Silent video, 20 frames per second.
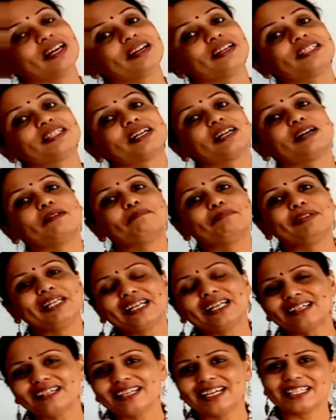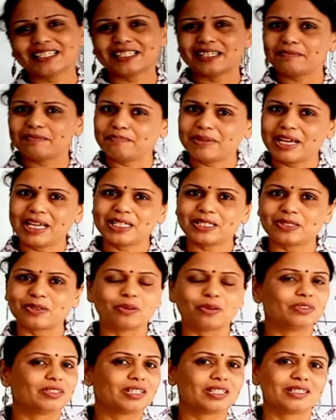is a complete lesson based
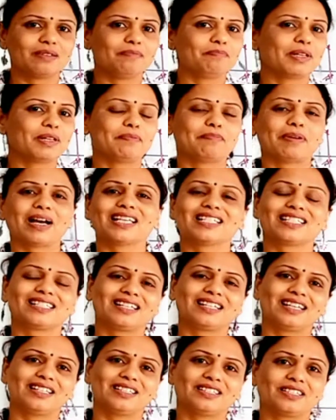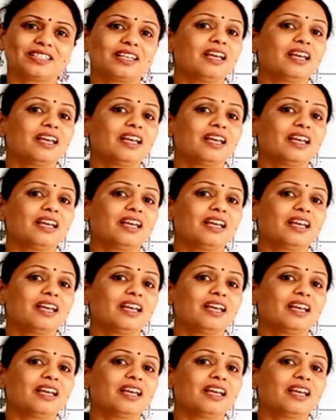on the simple past tense.